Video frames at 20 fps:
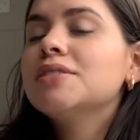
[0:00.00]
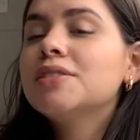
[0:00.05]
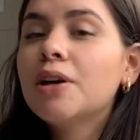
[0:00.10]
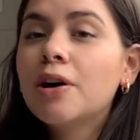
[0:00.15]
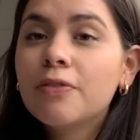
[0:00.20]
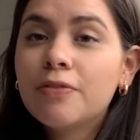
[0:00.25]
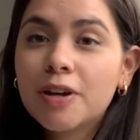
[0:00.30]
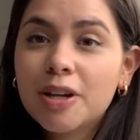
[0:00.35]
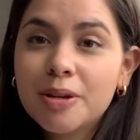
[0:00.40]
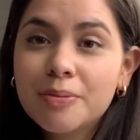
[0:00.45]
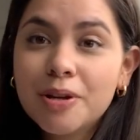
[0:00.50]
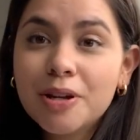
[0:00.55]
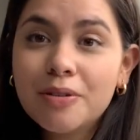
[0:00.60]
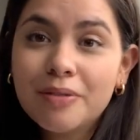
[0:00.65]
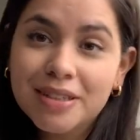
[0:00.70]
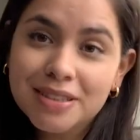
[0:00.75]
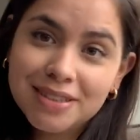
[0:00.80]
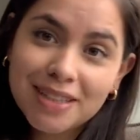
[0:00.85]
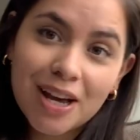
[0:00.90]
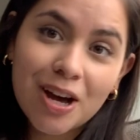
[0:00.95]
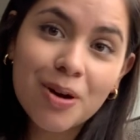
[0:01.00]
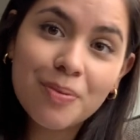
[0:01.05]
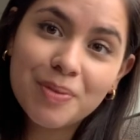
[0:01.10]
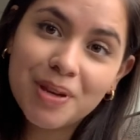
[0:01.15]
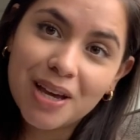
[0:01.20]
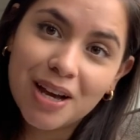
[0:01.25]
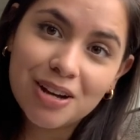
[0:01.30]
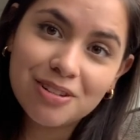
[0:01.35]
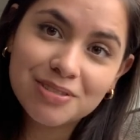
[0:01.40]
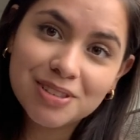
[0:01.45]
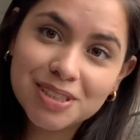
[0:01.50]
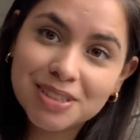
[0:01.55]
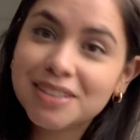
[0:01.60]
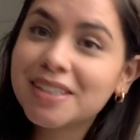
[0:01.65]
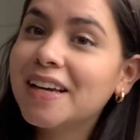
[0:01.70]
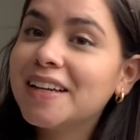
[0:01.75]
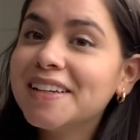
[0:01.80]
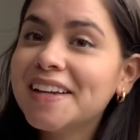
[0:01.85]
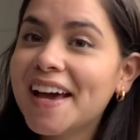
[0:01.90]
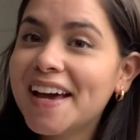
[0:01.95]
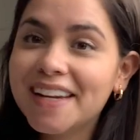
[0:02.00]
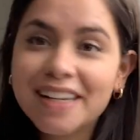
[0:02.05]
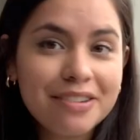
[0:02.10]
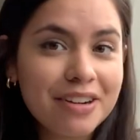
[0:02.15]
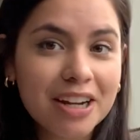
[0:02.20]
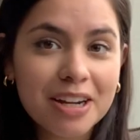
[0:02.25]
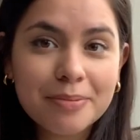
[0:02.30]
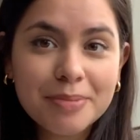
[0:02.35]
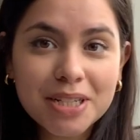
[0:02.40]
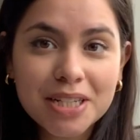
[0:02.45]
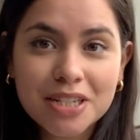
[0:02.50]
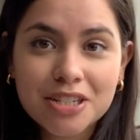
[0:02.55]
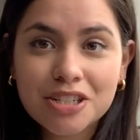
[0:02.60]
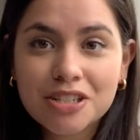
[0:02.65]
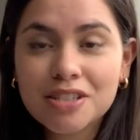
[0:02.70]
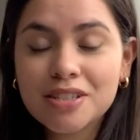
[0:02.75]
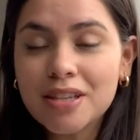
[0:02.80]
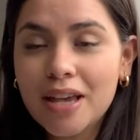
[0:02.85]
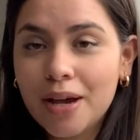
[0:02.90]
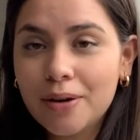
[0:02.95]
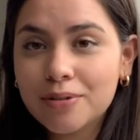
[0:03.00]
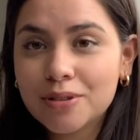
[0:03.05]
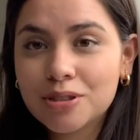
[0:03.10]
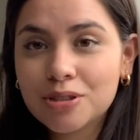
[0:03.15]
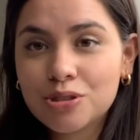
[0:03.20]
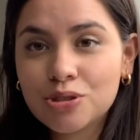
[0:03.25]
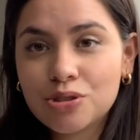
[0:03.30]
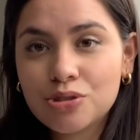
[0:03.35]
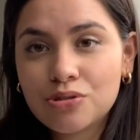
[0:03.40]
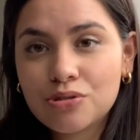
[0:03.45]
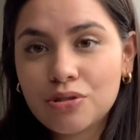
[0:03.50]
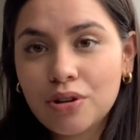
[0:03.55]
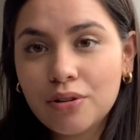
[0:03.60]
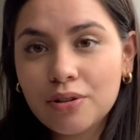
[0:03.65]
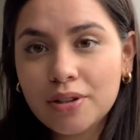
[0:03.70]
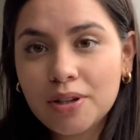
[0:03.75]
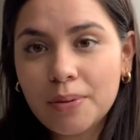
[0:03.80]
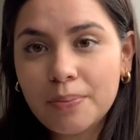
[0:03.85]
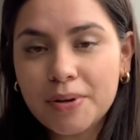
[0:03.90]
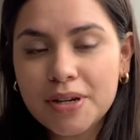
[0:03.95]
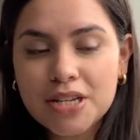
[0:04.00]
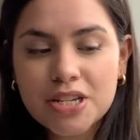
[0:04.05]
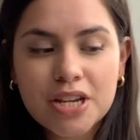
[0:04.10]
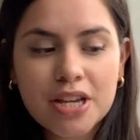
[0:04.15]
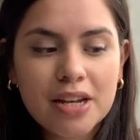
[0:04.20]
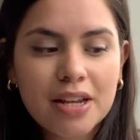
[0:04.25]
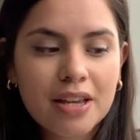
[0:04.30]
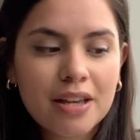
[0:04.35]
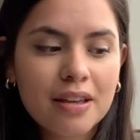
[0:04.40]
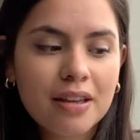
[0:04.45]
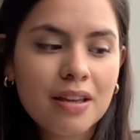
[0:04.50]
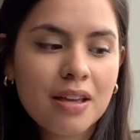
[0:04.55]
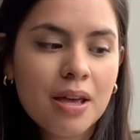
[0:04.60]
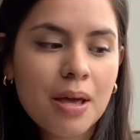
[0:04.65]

So if anybody wants to help me out and send any recommendations, I would totally appreciate it.